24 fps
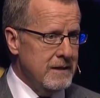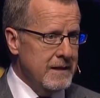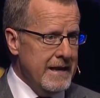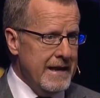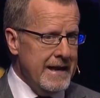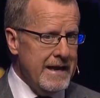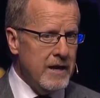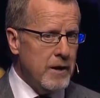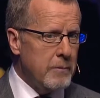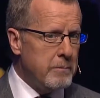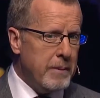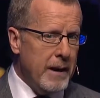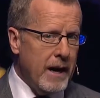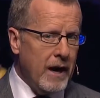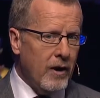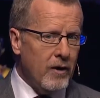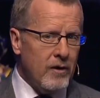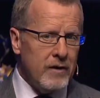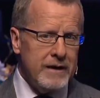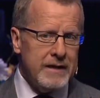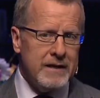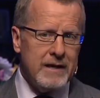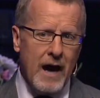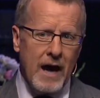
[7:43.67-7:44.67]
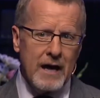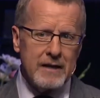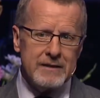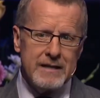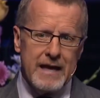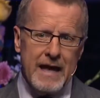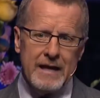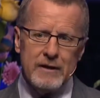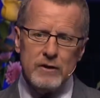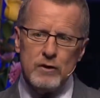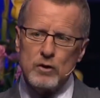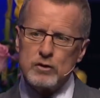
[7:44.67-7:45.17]
It apparently got
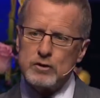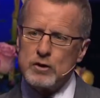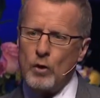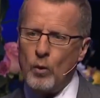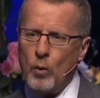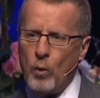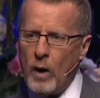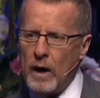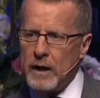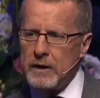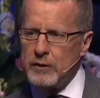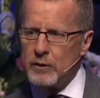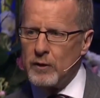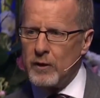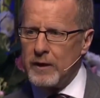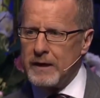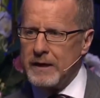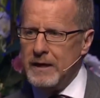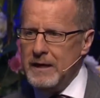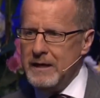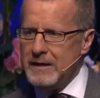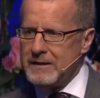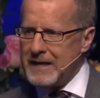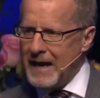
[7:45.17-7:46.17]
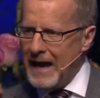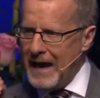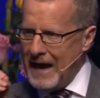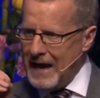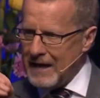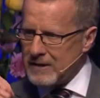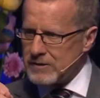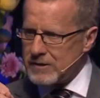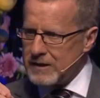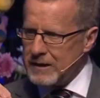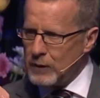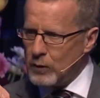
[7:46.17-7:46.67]
Daniel to wondering, to
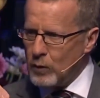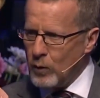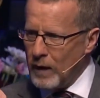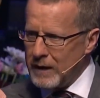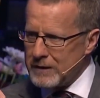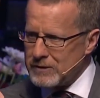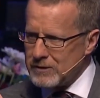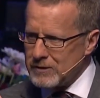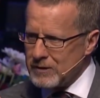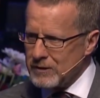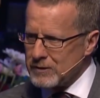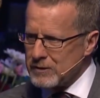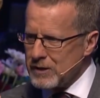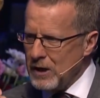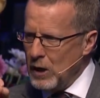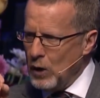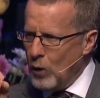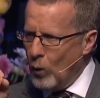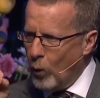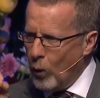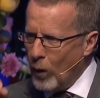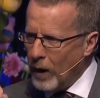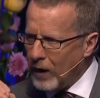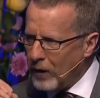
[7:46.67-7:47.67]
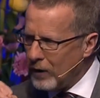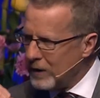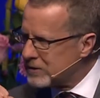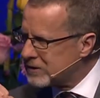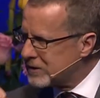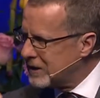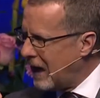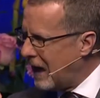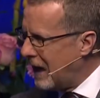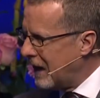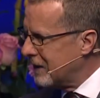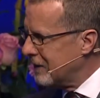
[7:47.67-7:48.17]
asking questions. Where is
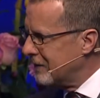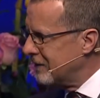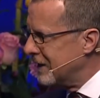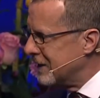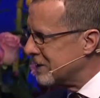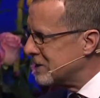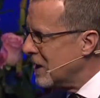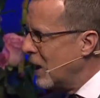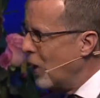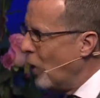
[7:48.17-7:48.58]
God in this?